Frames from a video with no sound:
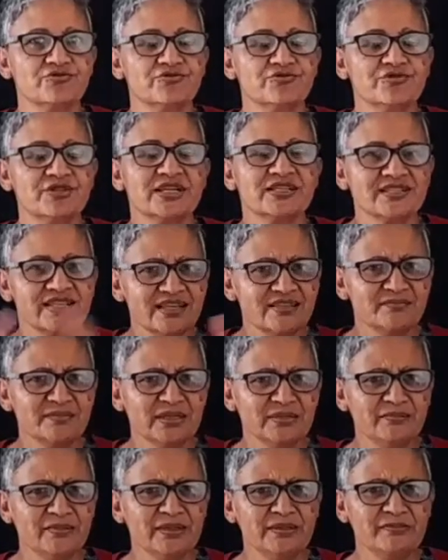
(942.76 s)
Does that
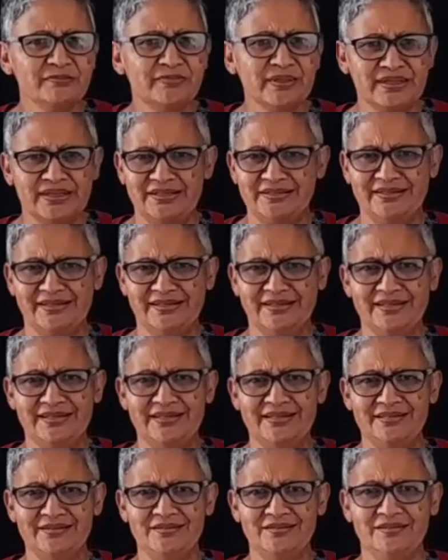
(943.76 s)
make me a bad
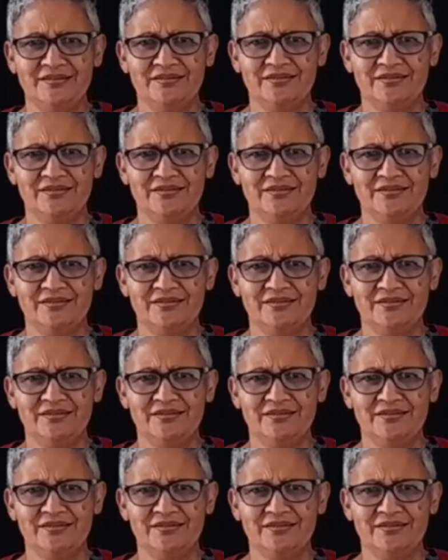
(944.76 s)
reader